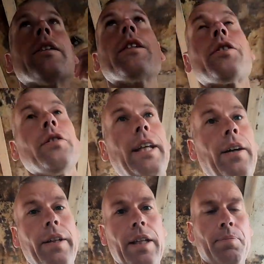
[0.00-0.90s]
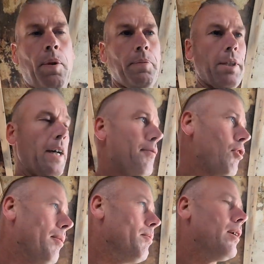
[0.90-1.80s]
just got down here, popped the cover
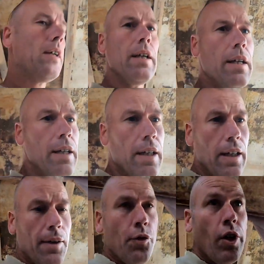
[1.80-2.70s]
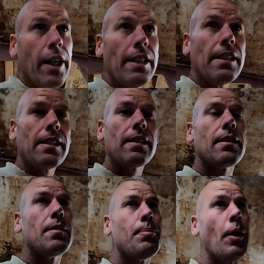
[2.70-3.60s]
up. I've released the
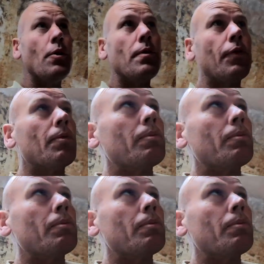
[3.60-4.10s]
boat from